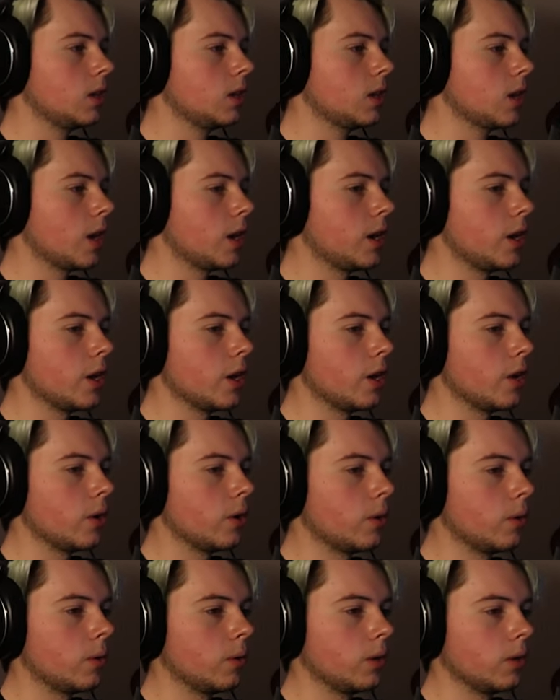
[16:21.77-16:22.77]
you
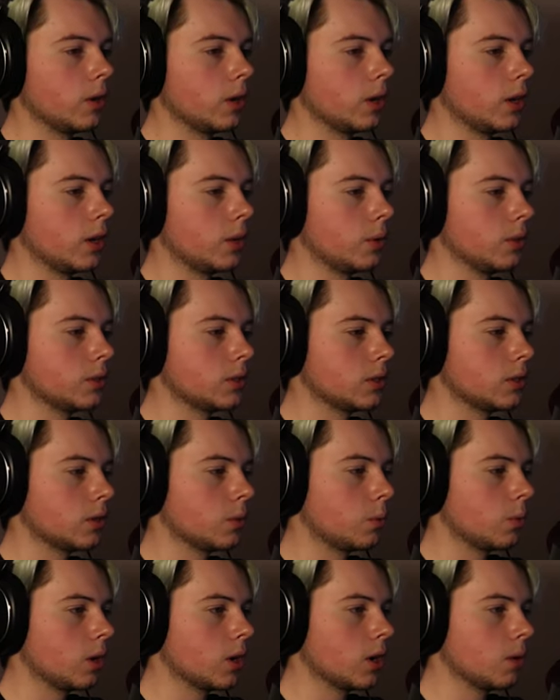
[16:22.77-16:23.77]
know, uh, what's the
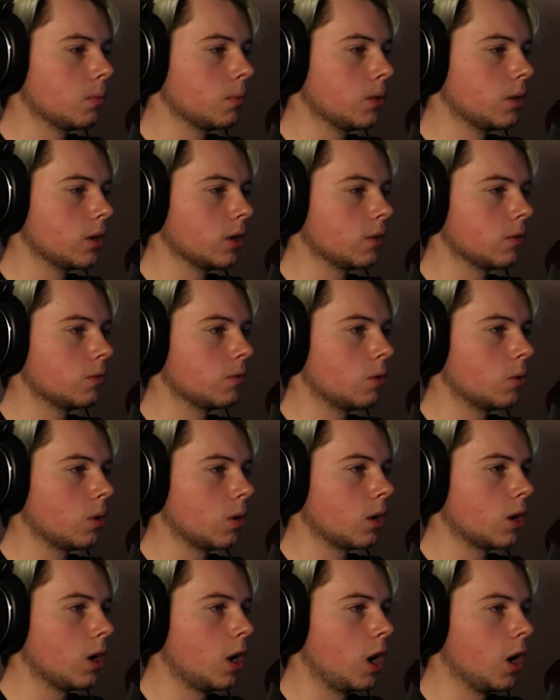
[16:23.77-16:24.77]
word I'm looking
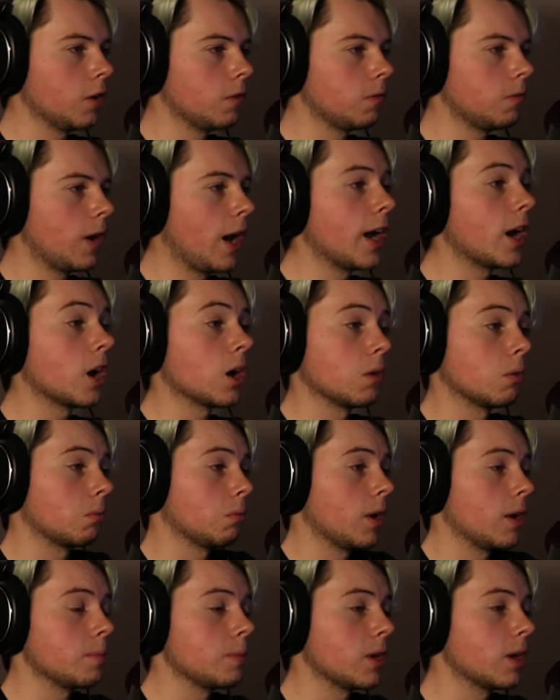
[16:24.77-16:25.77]
for? On fire.
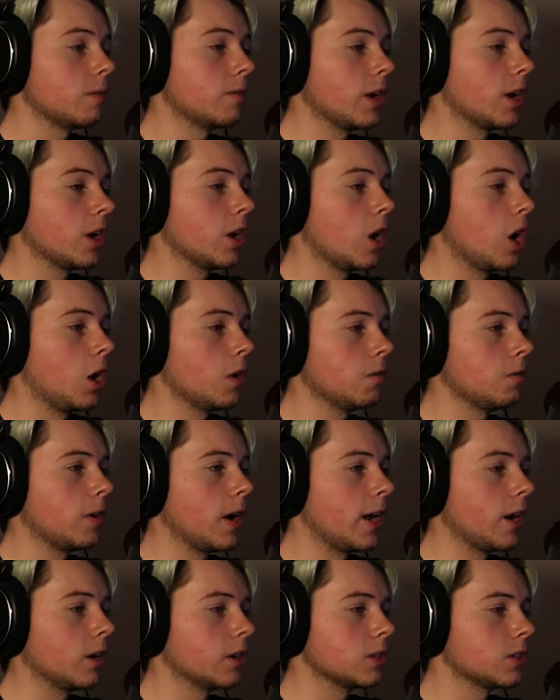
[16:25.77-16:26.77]
I become very on
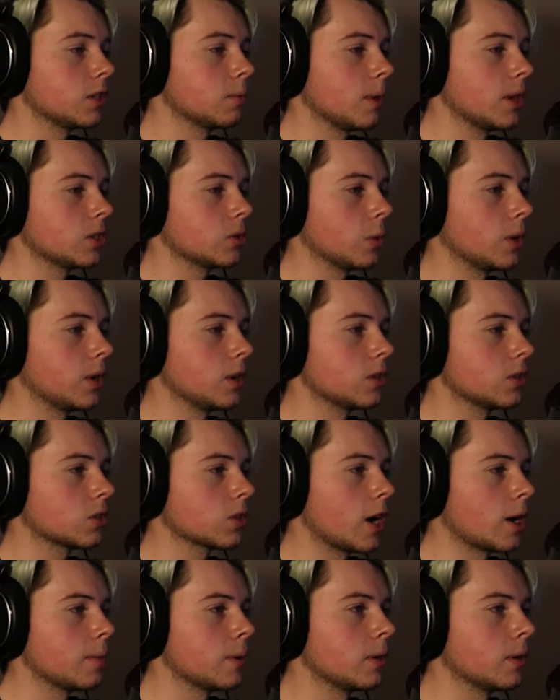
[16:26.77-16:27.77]
fire is the best way to
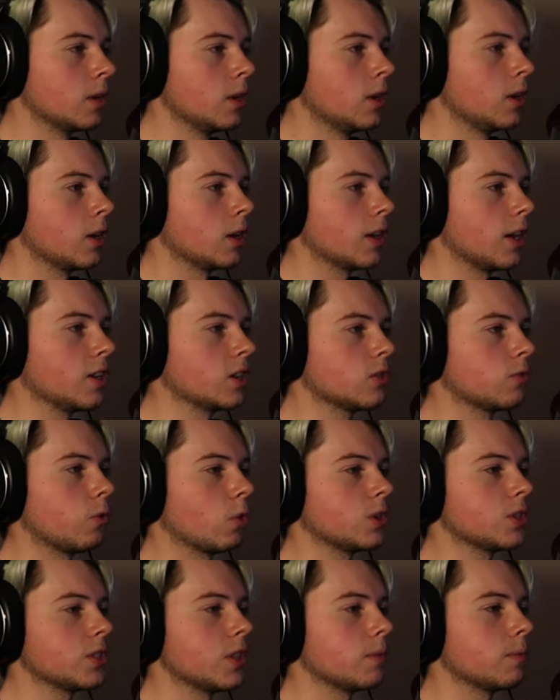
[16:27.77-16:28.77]
describe it. I just
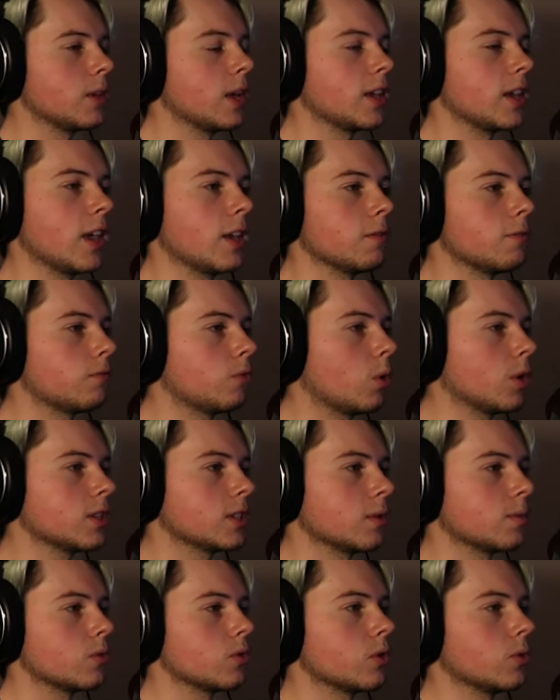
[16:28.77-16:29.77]
force them, I can't force
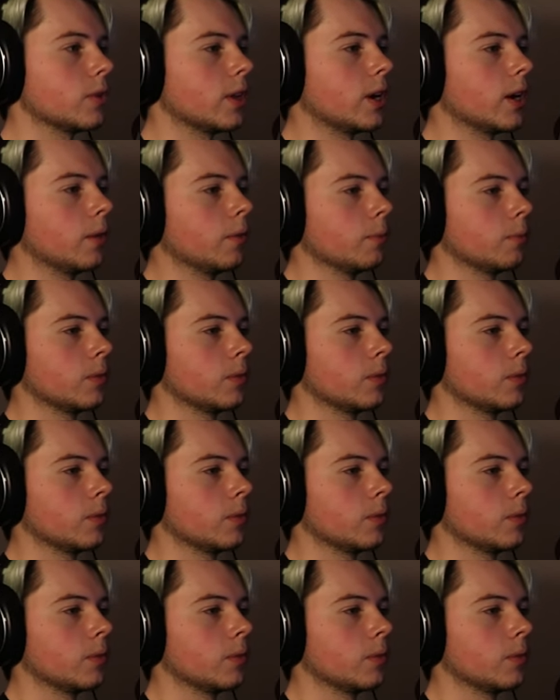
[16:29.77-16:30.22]
them through there.